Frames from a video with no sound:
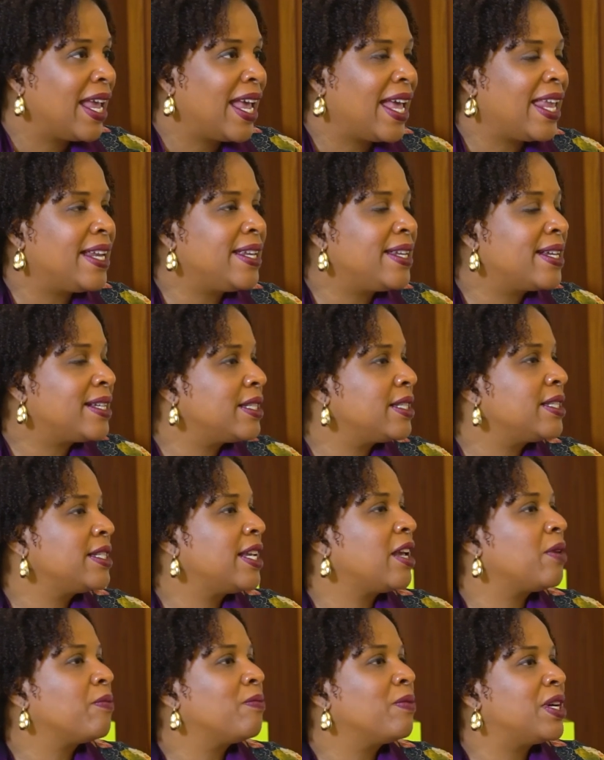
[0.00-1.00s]
And it doesn't
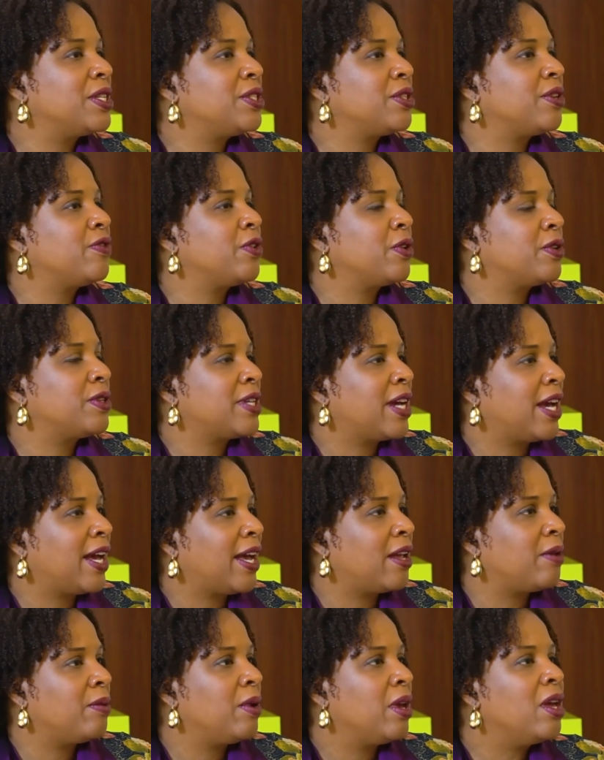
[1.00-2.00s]
take much of your
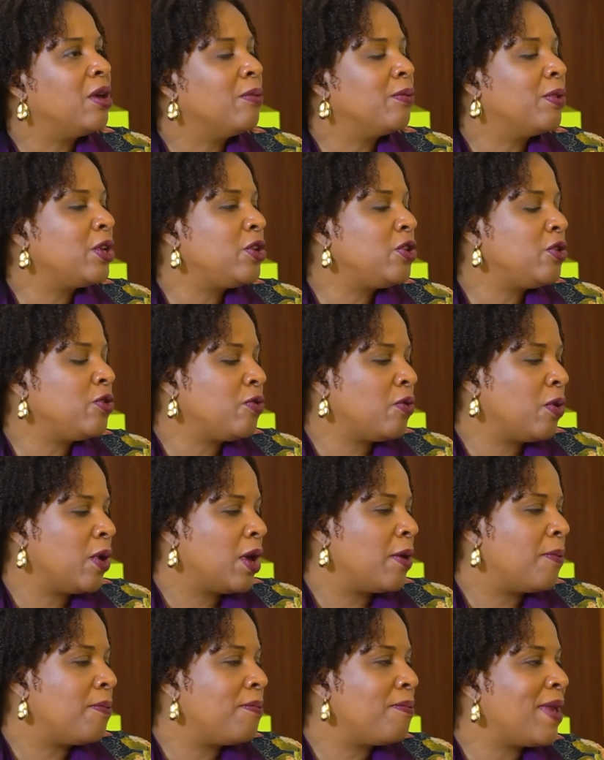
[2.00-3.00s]
time, but you
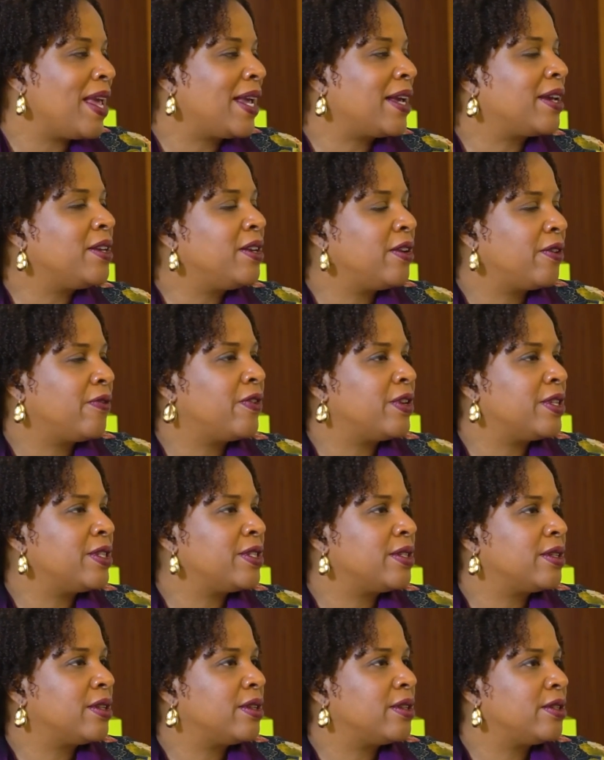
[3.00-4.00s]
make a
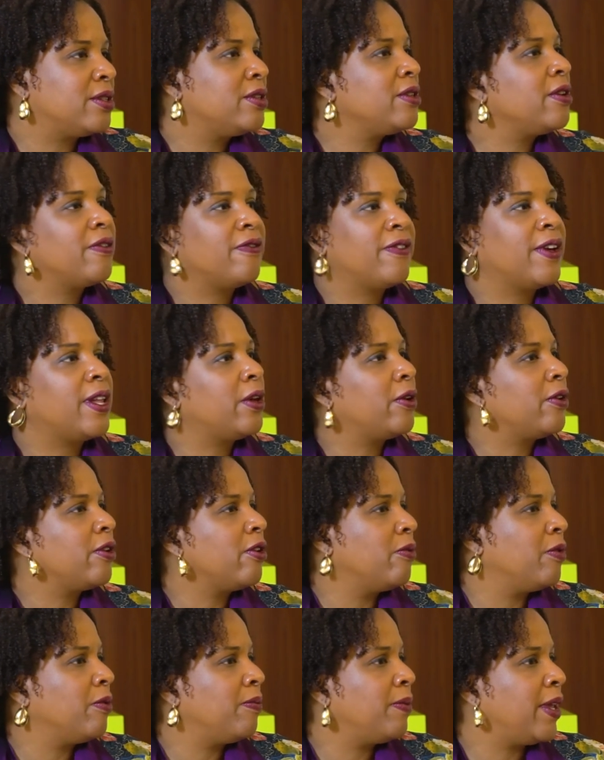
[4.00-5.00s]
difference to your fellow
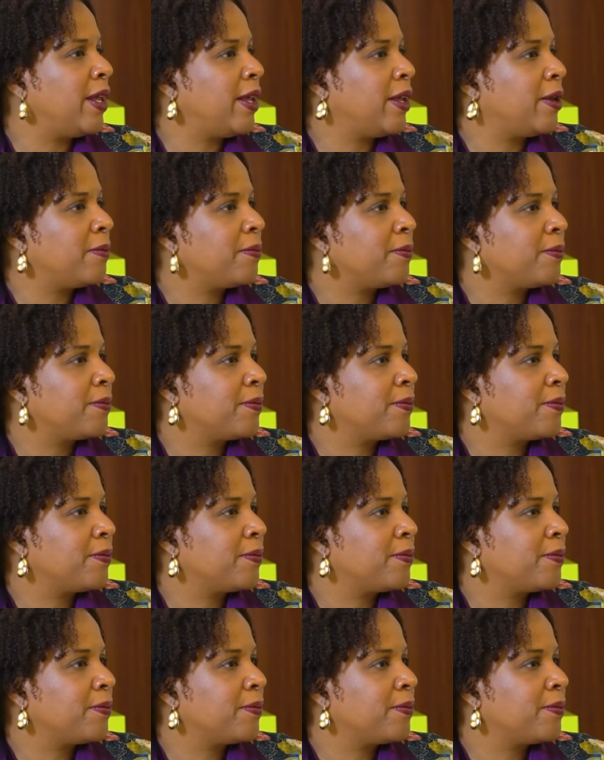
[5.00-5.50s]
human being.